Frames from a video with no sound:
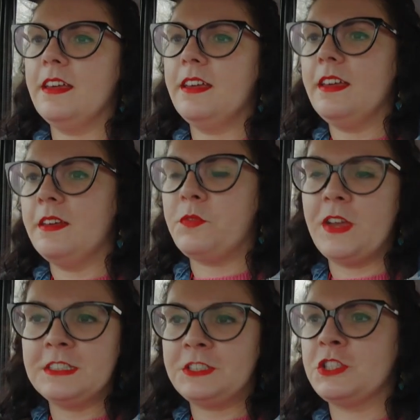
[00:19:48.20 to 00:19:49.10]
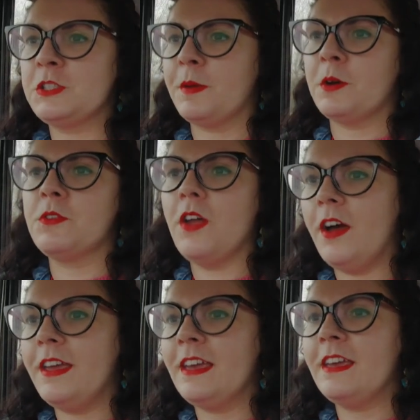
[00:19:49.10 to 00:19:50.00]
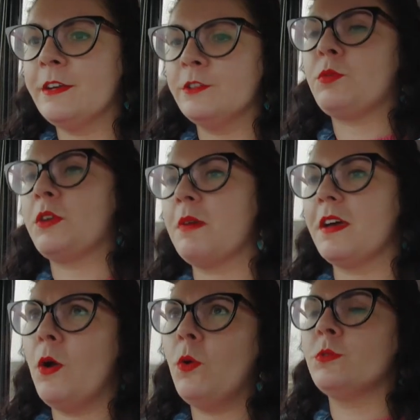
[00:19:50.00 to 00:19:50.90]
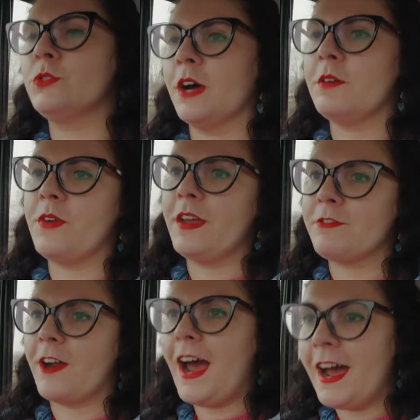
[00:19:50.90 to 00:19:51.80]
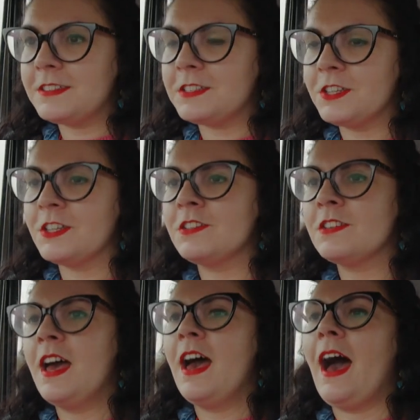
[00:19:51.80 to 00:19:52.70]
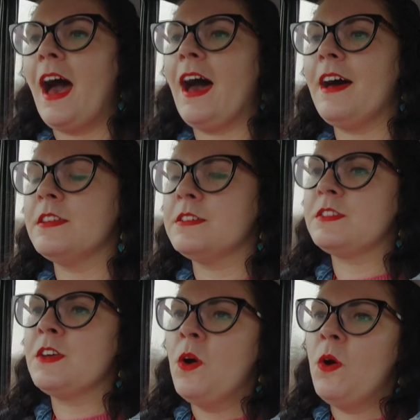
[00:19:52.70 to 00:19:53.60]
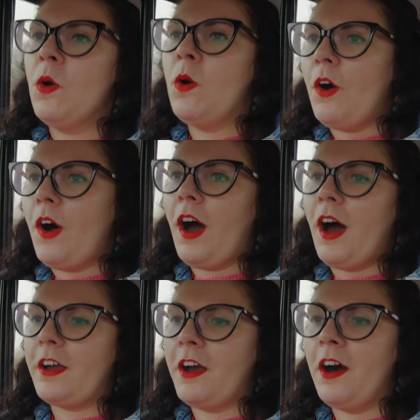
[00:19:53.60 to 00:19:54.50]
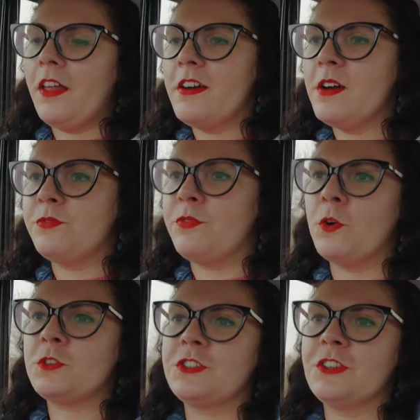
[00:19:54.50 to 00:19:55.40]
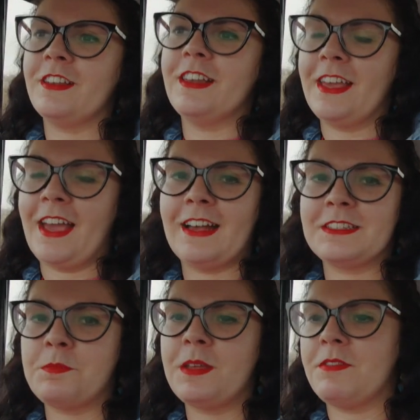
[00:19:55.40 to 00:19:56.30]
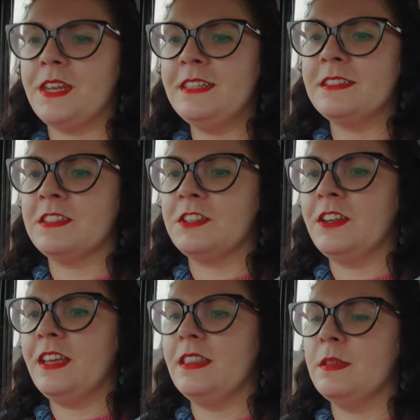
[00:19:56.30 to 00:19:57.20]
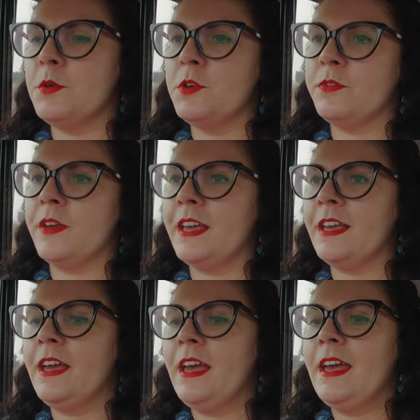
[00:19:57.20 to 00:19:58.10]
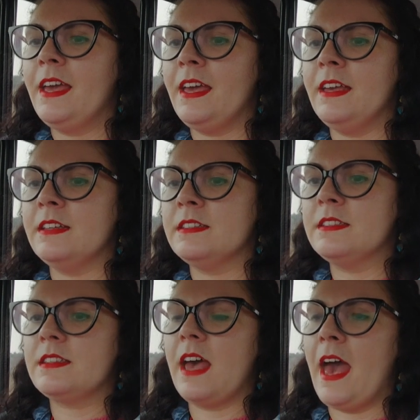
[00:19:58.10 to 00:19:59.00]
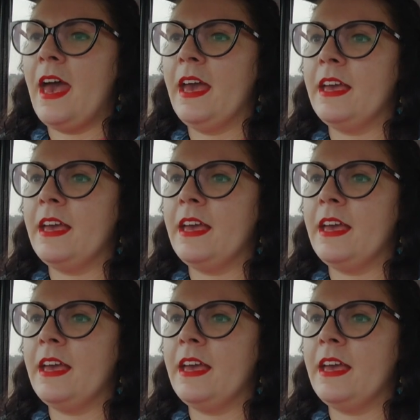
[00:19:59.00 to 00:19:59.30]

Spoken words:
features Bill Nighy, who's one of my all-time favourite actors, and a car that unfortunately has a bit of an incident in the movie is a